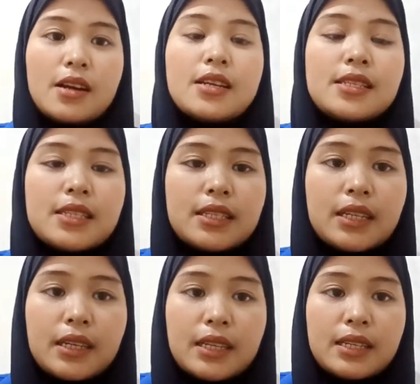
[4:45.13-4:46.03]
The
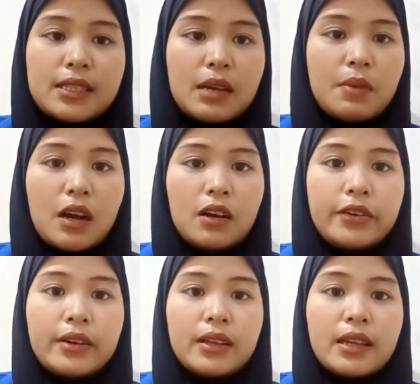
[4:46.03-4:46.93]
third is
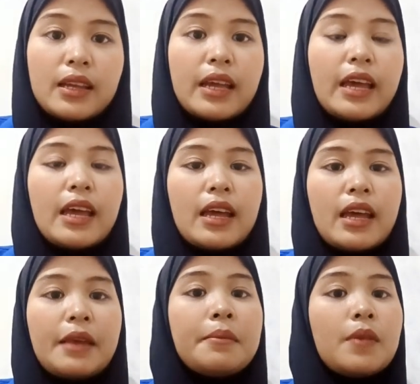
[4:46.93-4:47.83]
about
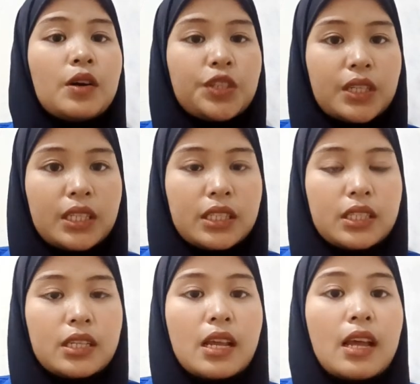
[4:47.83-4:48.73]

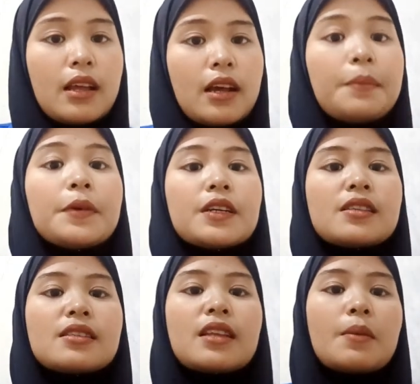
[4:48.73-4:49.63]
emotions. A
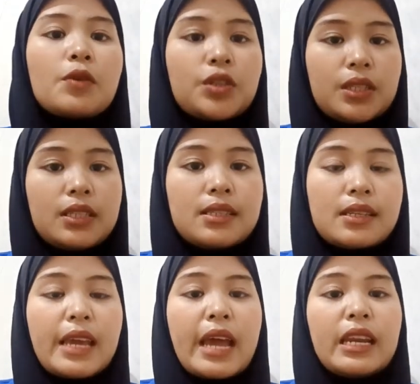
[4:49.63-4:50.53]
person's emotions
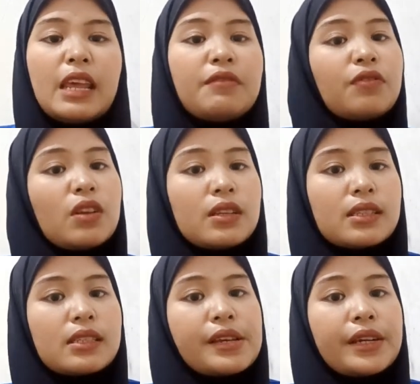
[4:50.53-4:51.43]
can
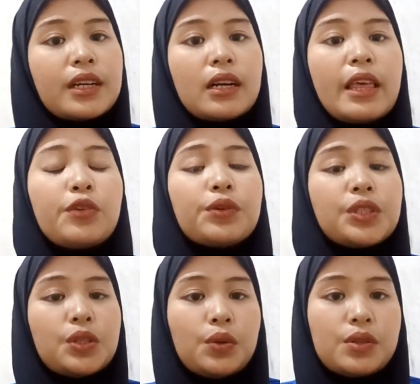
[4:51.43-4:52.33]
influence their
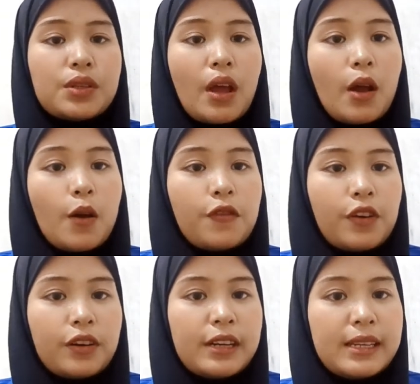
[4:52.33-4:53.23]
language use.
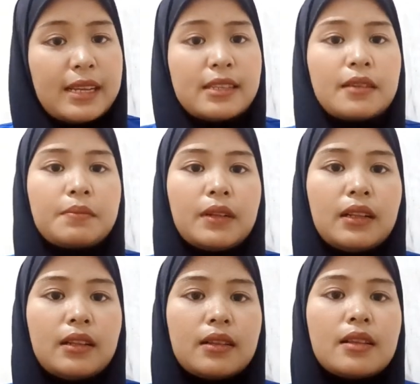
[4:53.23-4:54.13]
For
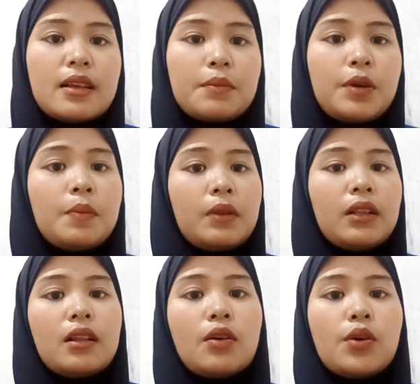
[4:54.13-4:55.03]
example,
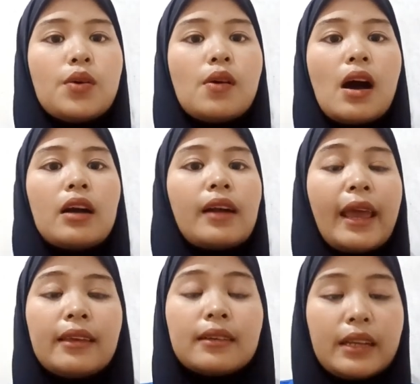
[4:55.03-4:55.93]
people who are
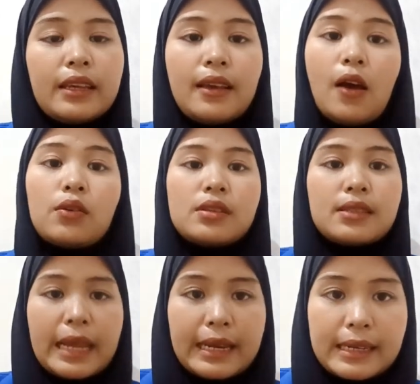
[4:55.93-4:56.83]
angry or
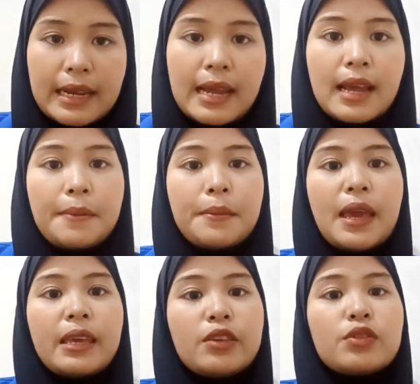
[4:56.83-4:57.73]
sad
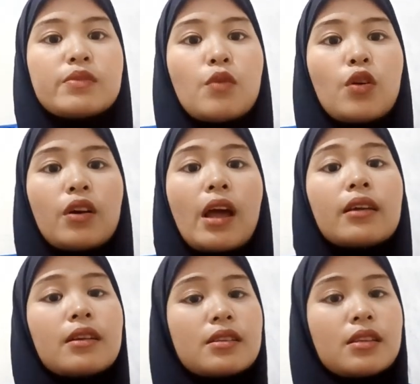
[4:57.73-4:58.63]
may use more
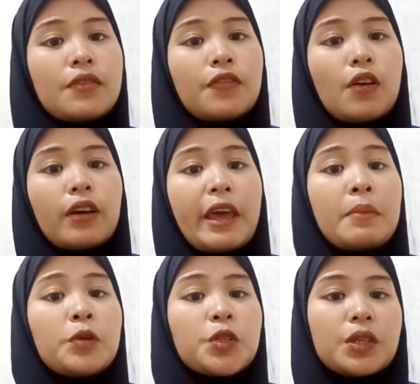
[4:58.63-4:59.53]
aggressive or
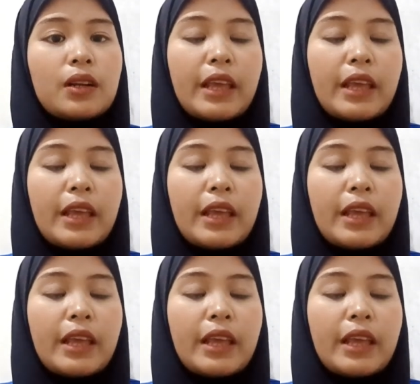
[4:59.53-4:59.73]
emotional